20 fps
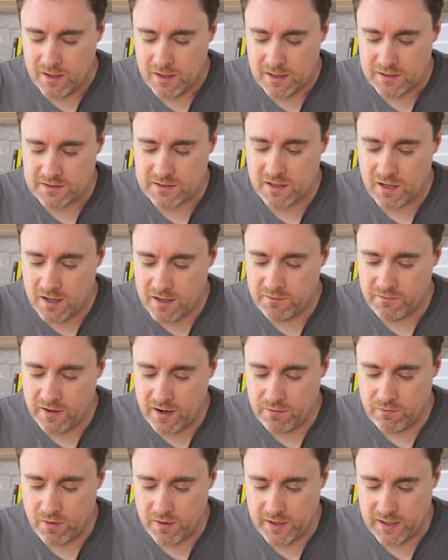It's kind of
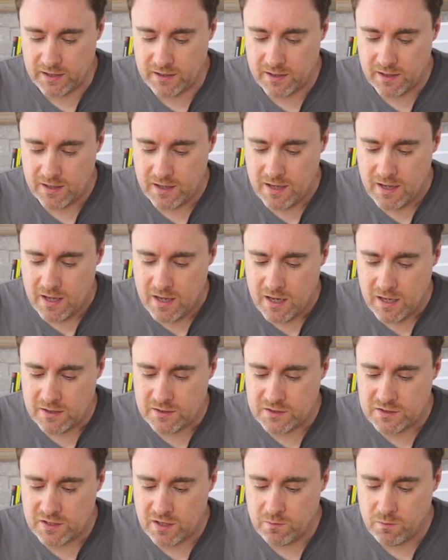ironic.
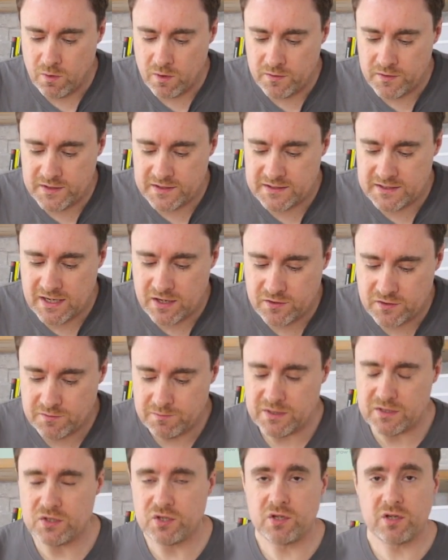And so what this tells
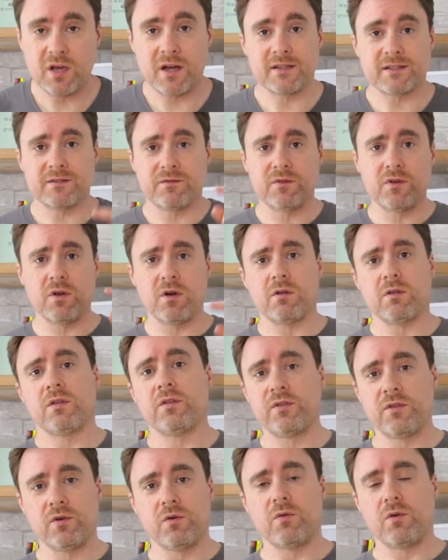me is you guys have not
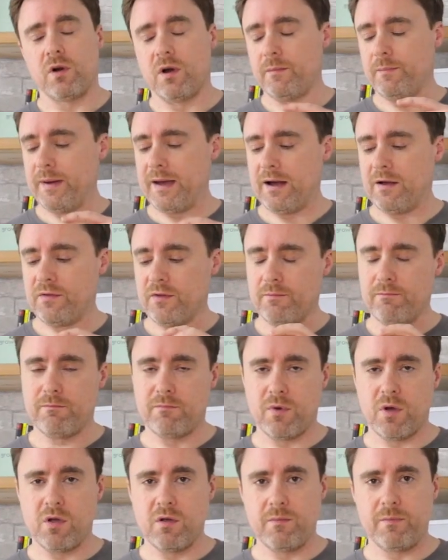thought about the
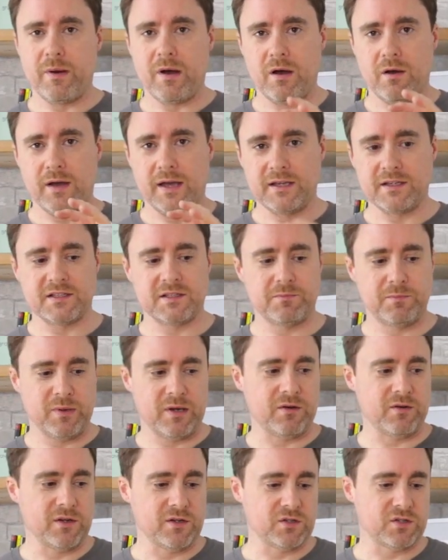mobile
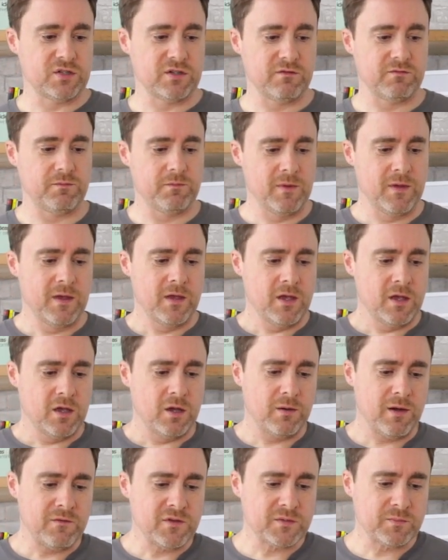experience.
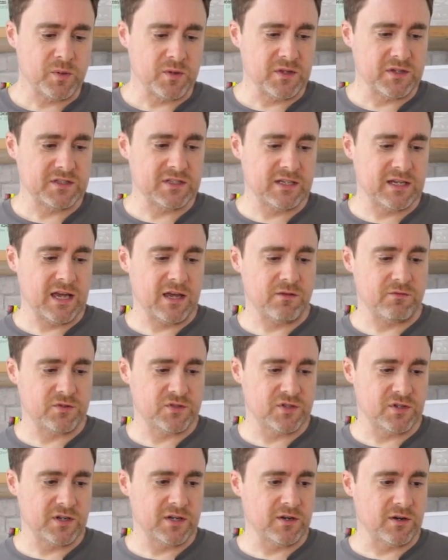Whoever's put this together
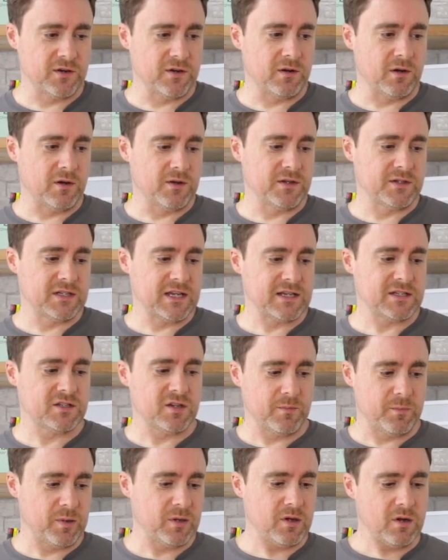has done it on a
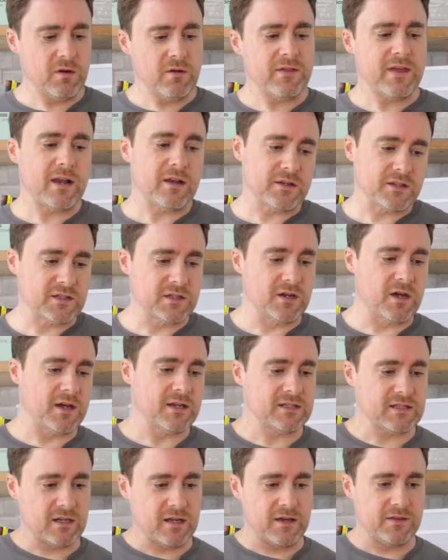desktop and gone, oh, that looks
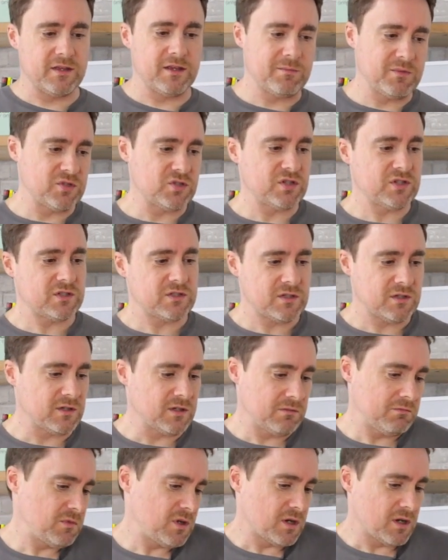nice. I like the images
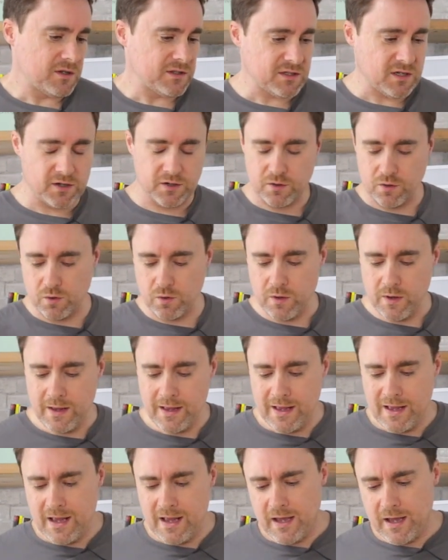and, you know, it's kind of cool.
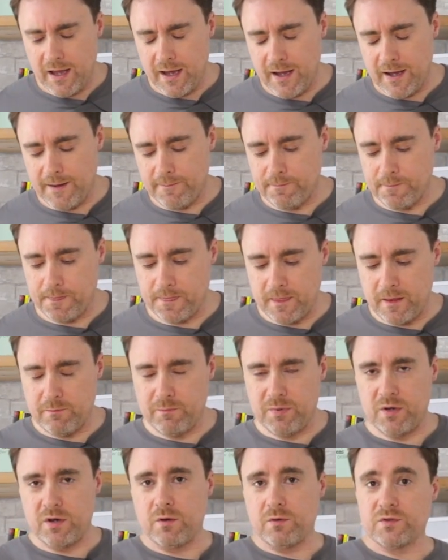
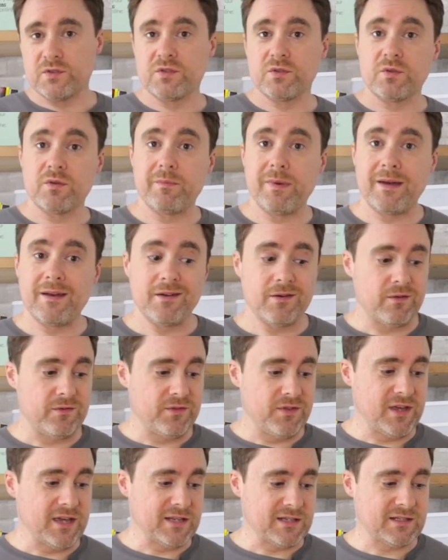But no one's thought about it
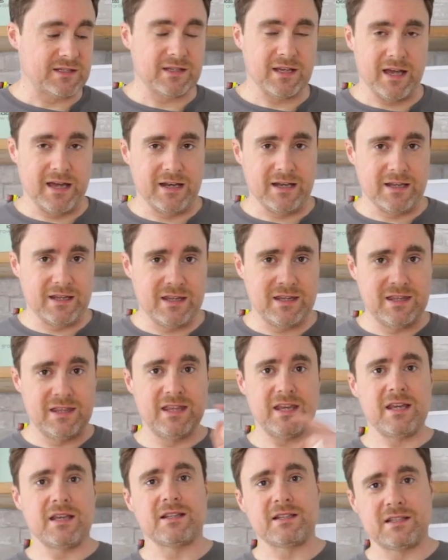on this. And
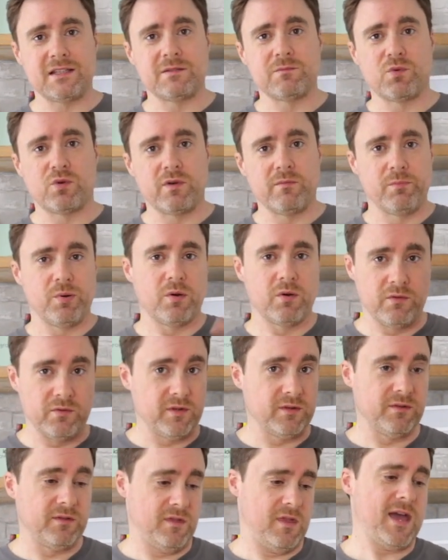this is more important
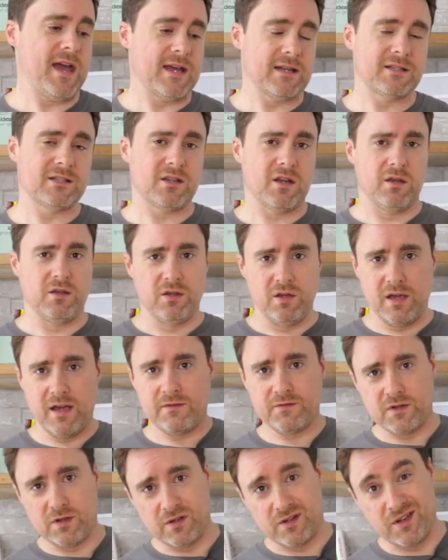than that. And you
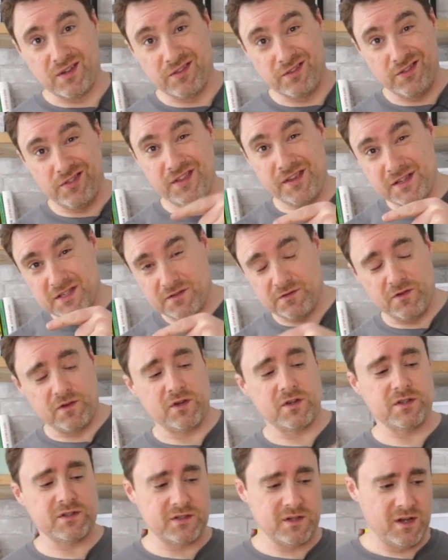have to look at this
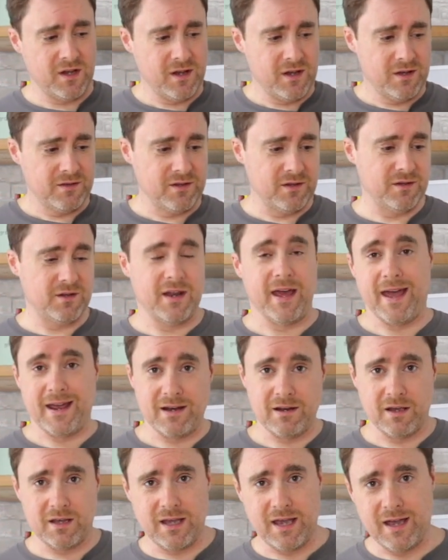first than
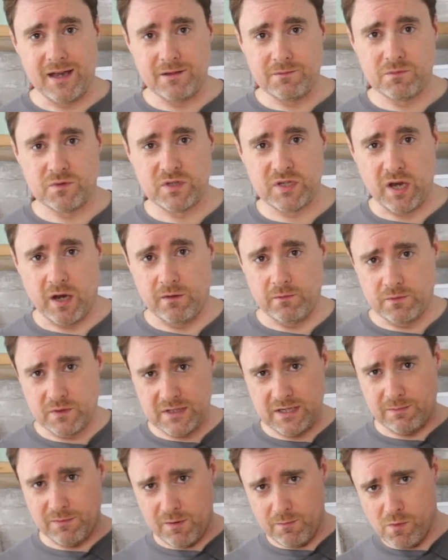that, okay? So
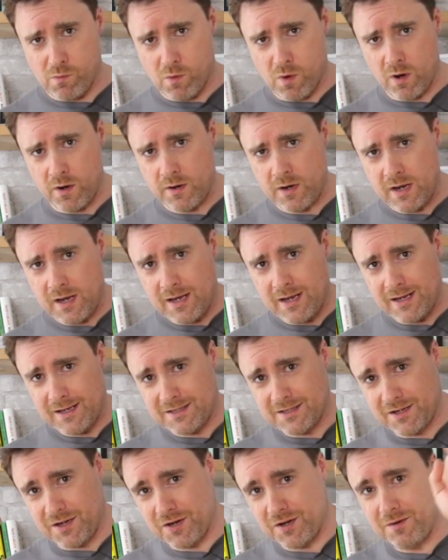tip number 1
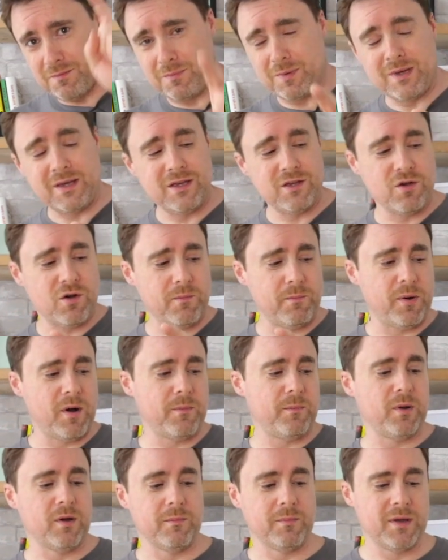is going to be your
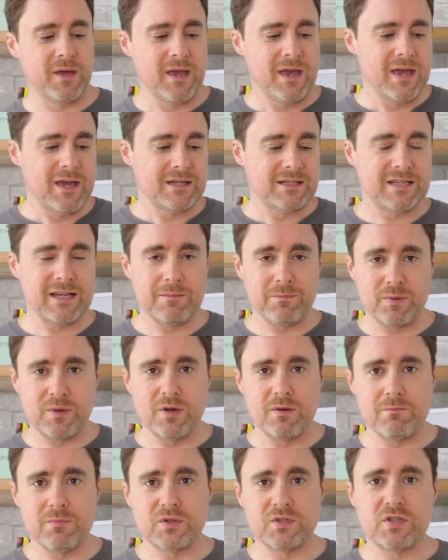pop-up. Tip
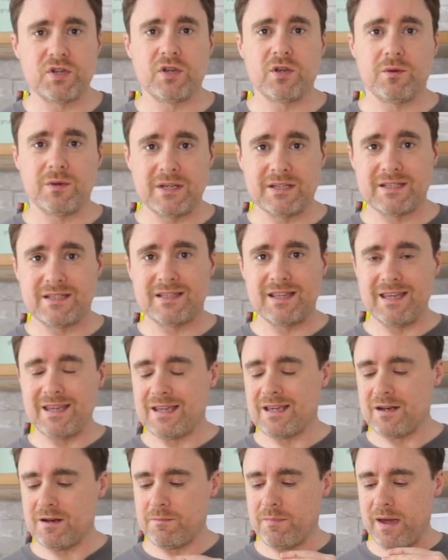number 2 is
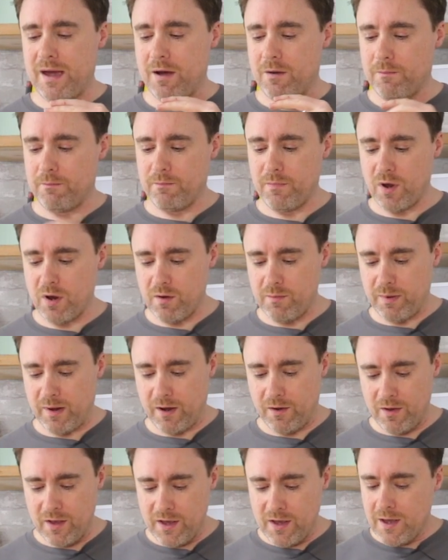thinking about
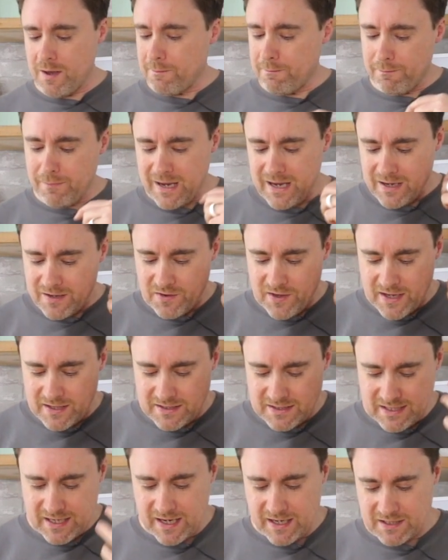mobile. Make
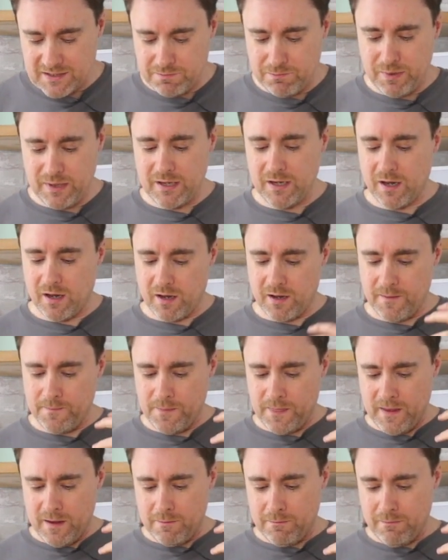that text bigger.
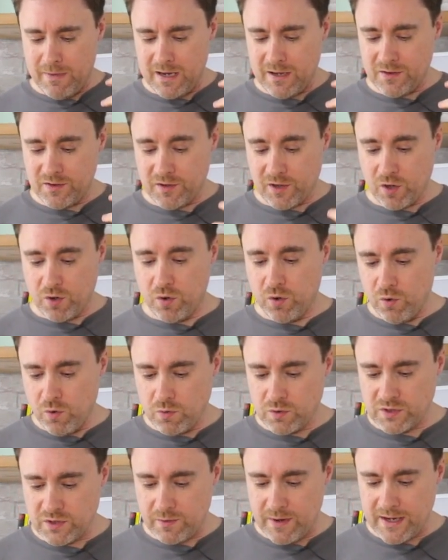Make the
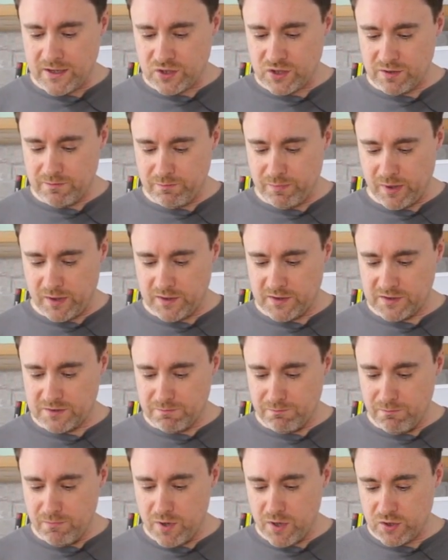call to action
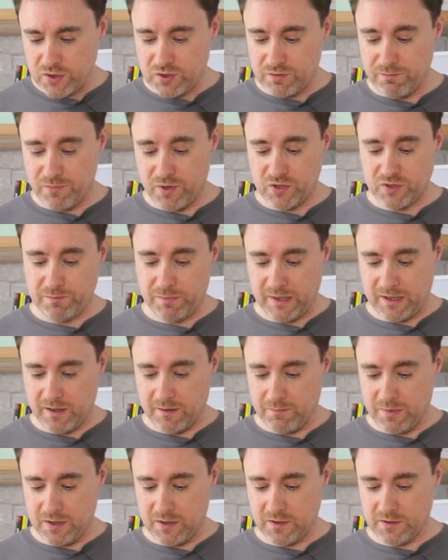buttons much, much
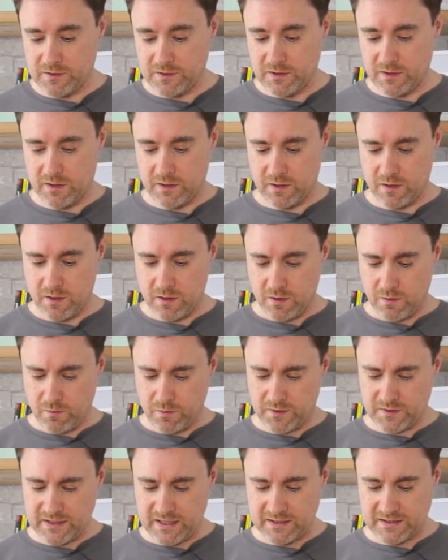bigger because
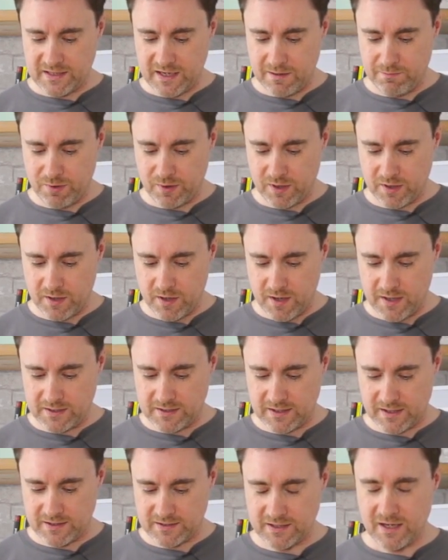what does that say? Book an eye
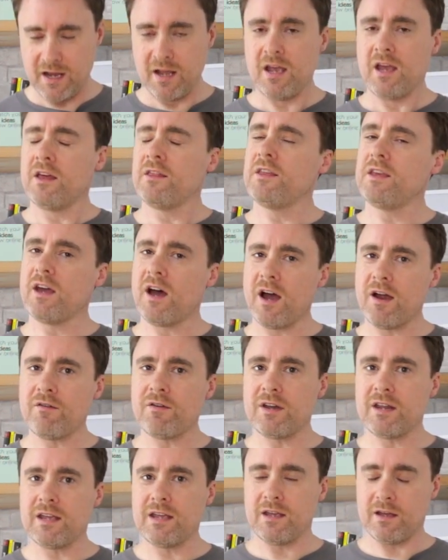test. The
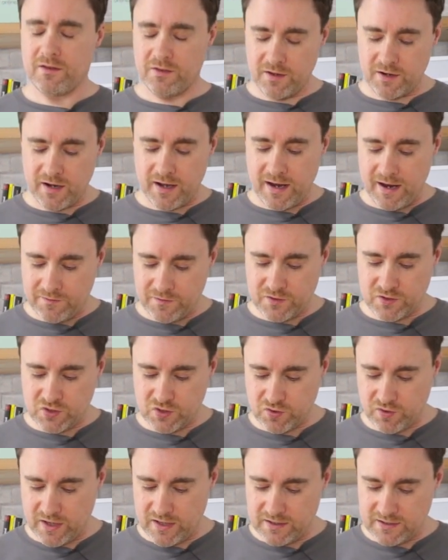irony that I have to
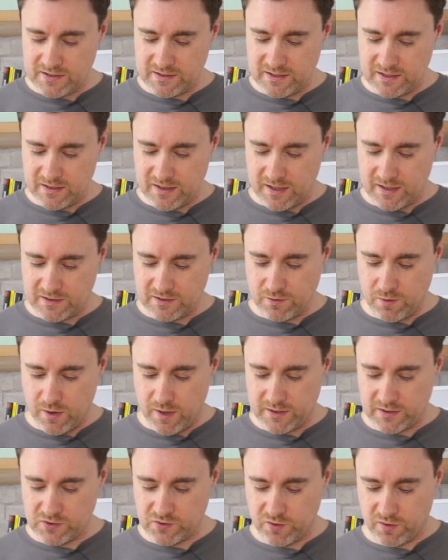strain to see that is
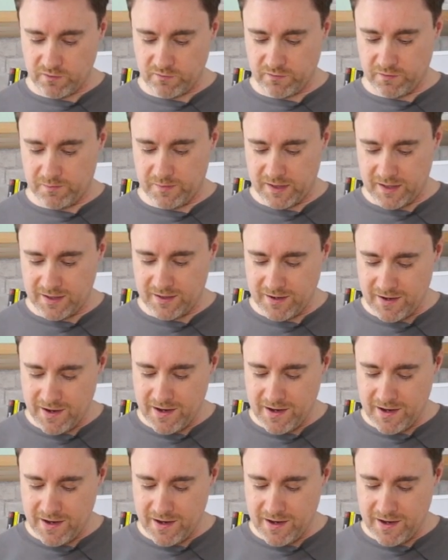quite strong for me.